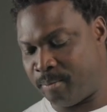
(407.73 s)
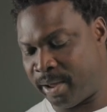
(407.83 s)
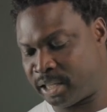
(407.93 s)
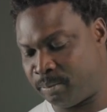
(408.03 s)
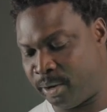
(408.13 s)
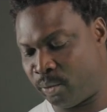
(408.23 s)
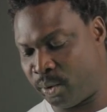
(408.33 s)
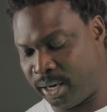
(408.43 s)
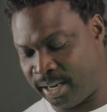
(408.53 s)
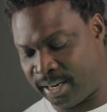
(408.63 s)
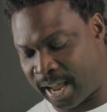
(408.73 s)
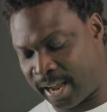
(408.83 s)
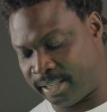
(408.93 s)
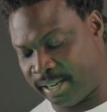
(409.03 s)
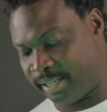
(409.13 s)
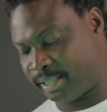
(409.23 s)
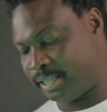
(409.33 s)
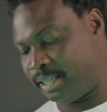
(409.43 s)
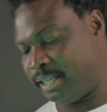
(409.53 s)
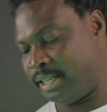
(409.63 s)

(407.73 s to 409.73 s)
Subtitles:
makes me really like this,